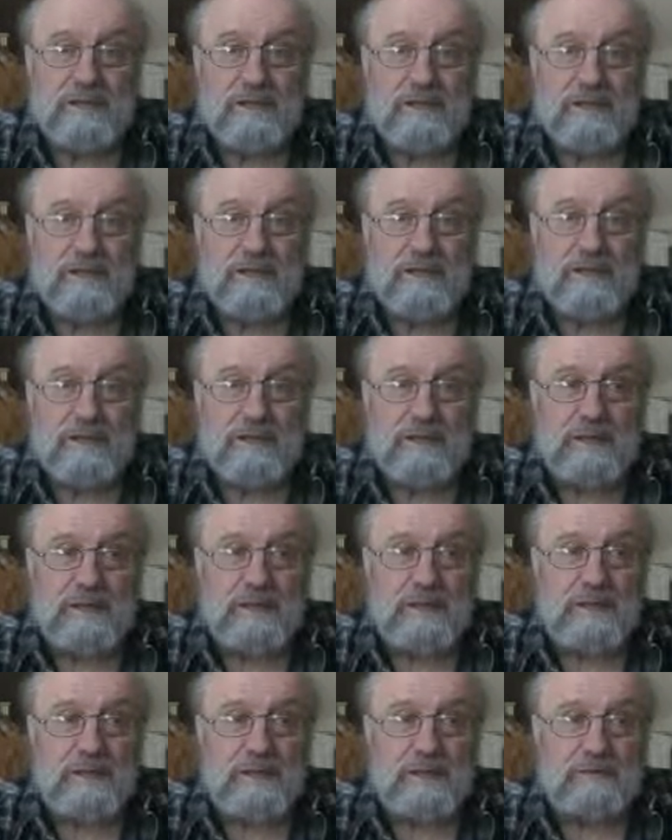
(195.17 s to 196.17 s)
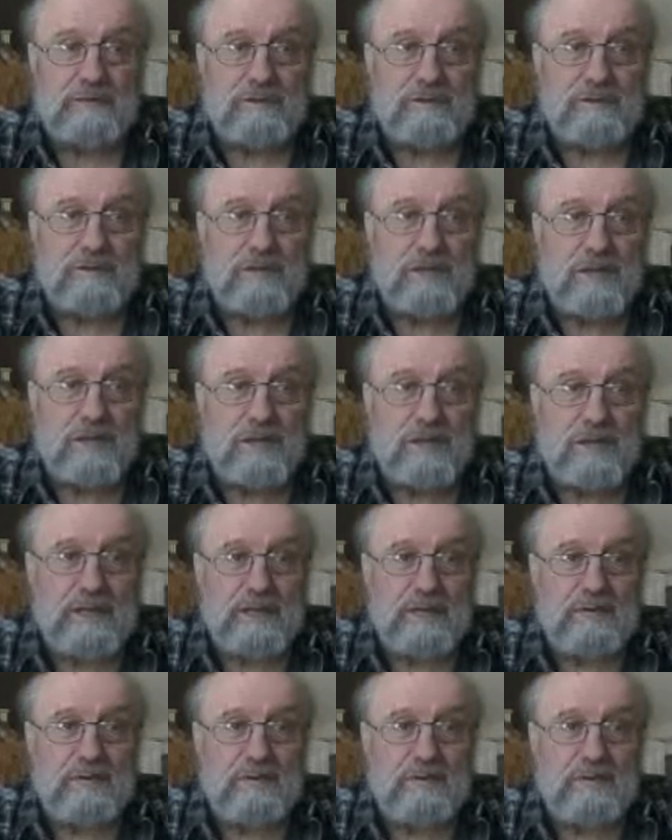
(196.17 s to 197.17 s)
and if you want to get
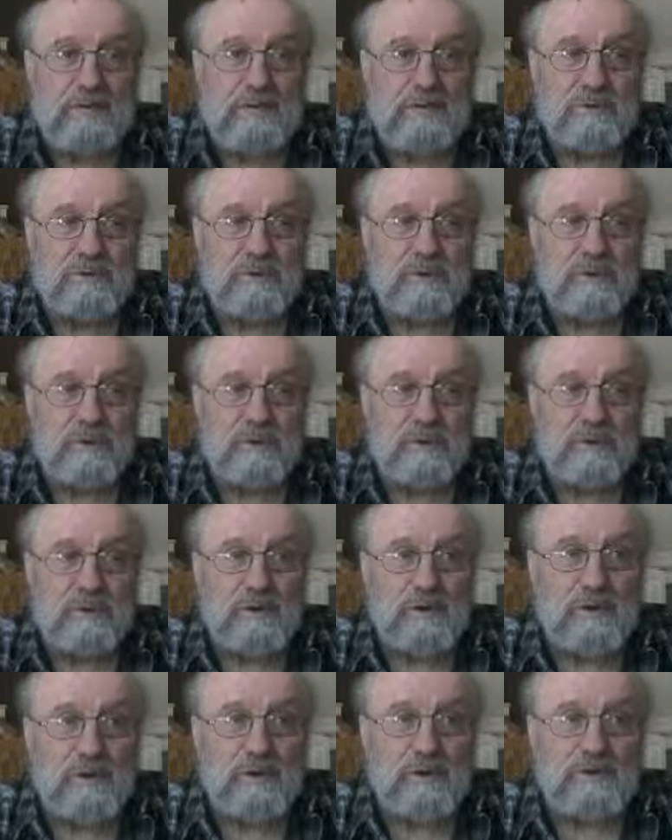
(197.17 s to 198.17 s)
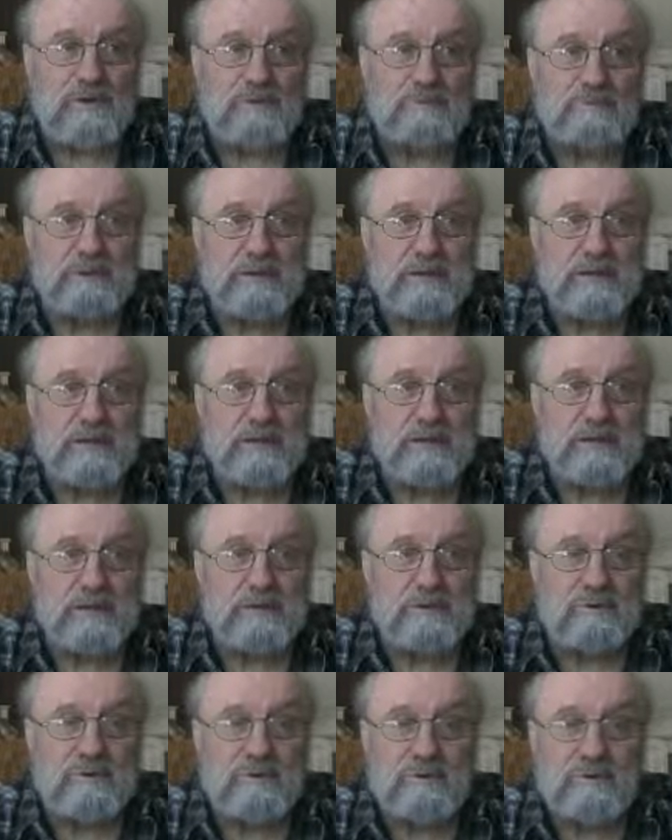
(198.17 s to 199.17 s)
into how it's been done or
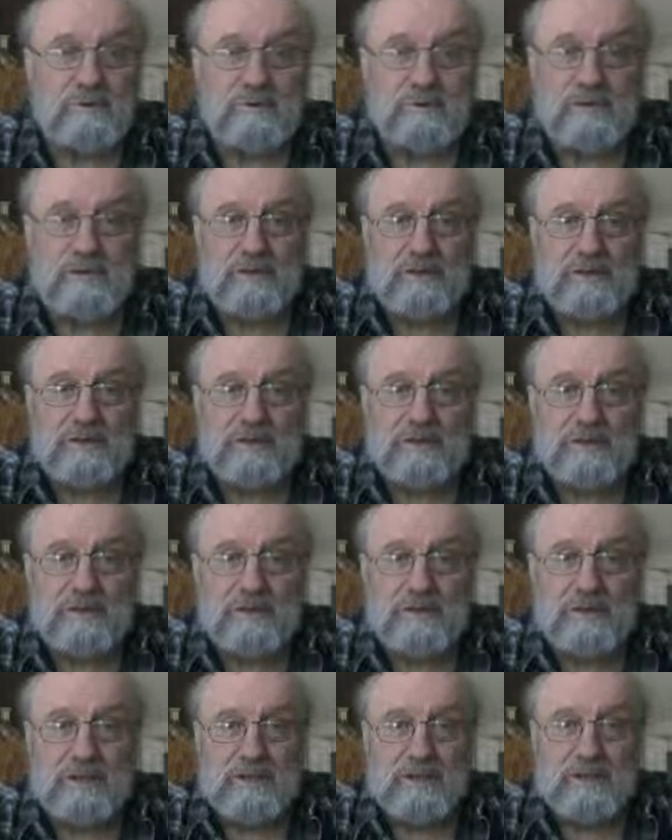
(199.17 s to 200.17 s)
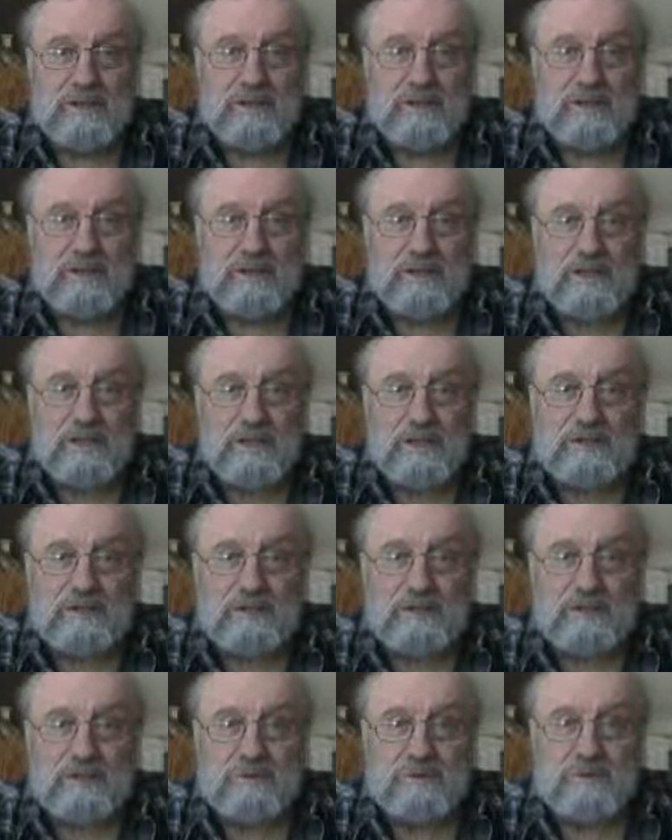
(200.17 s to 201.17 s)
what the lawyers have to
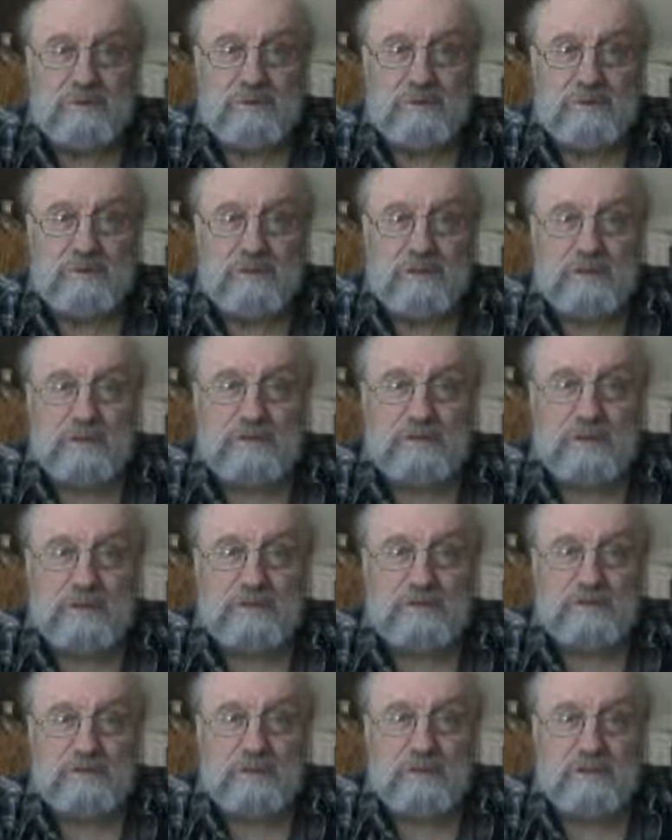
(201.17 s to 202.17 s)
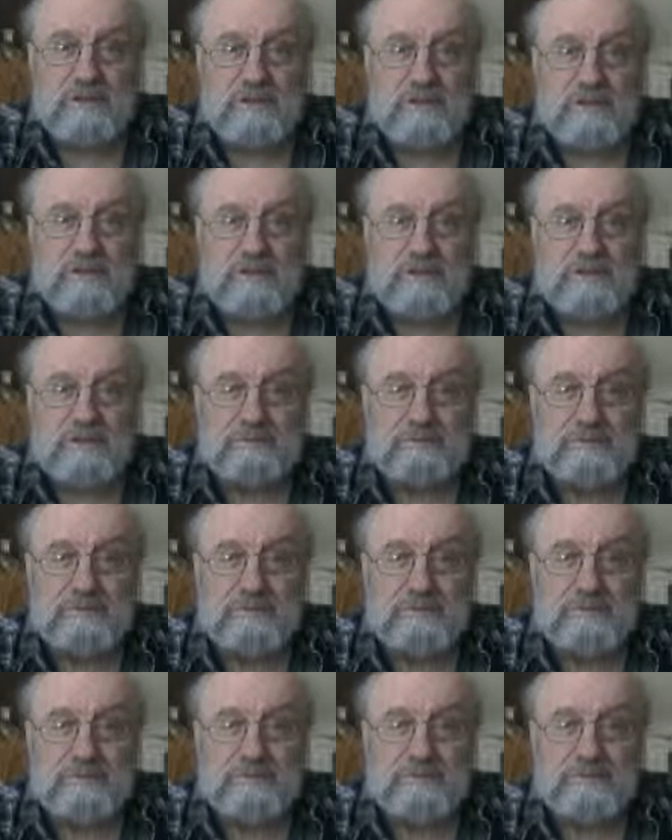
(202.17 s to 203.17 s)
do with it, and you want to shoot all the lawyers, well,
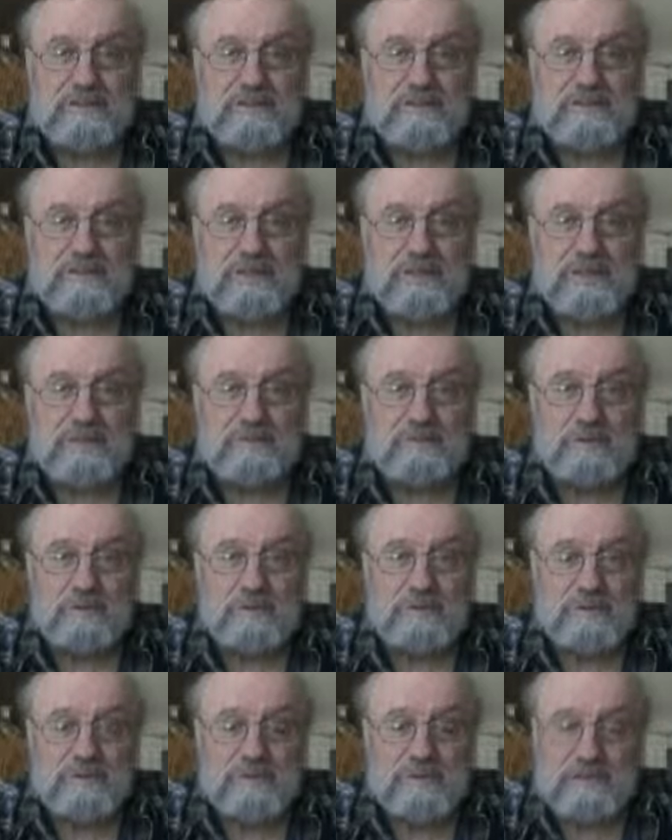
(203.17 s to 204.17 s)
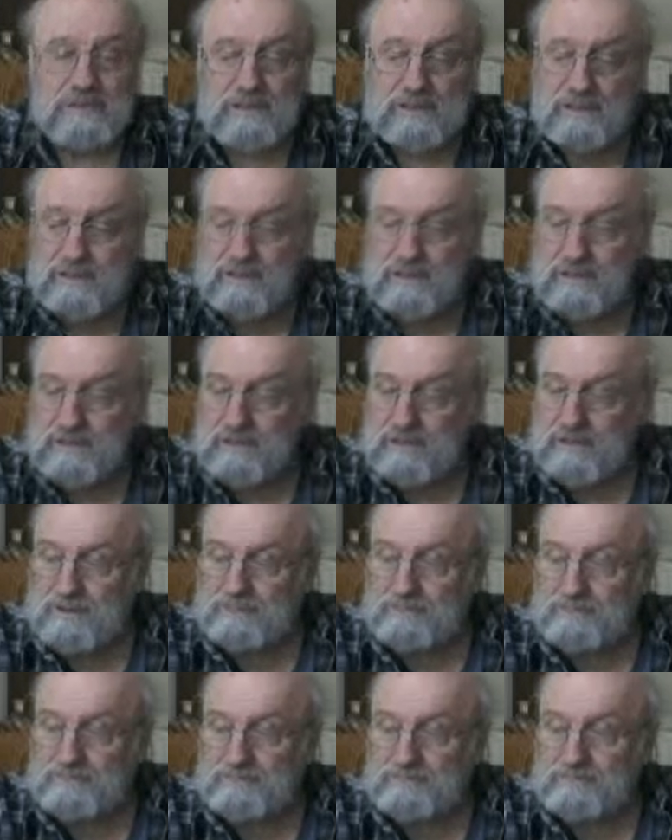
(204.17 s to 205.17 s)
that's understandable.
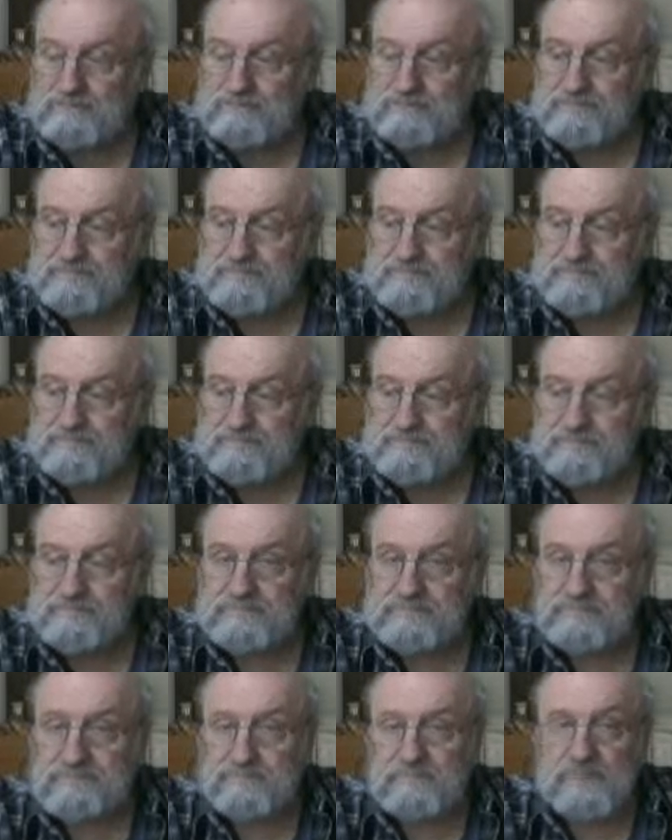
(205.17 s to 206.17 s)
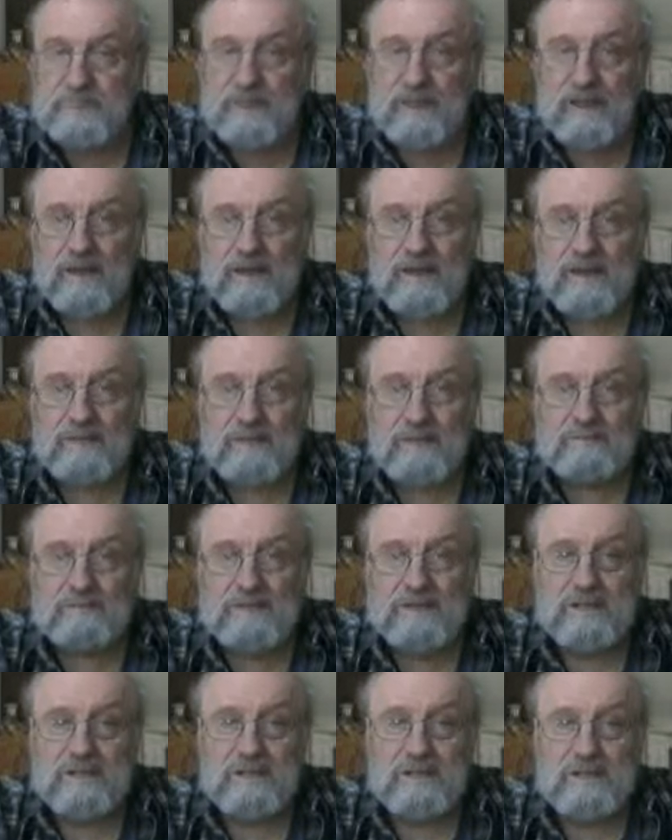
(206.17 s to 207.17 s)
In any
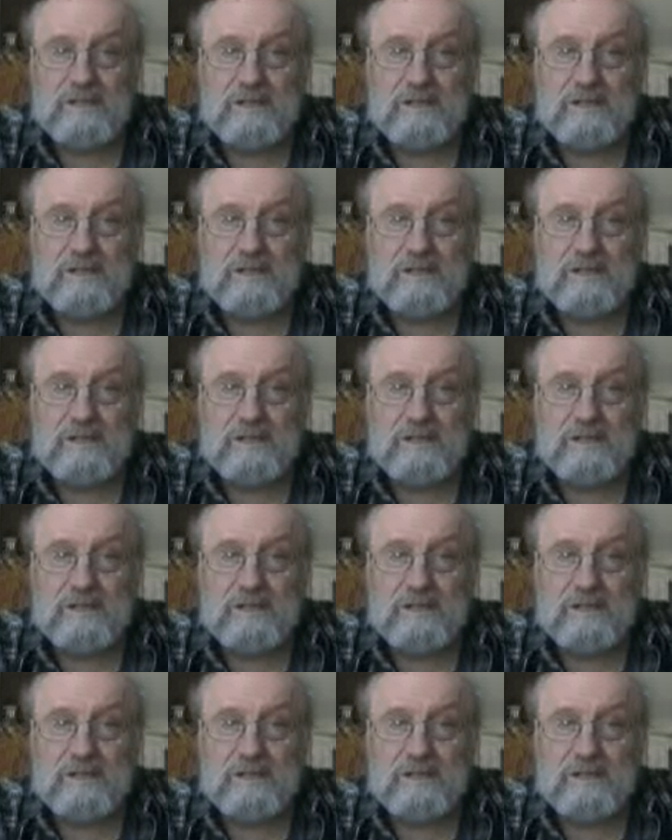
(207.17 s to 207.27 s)
event,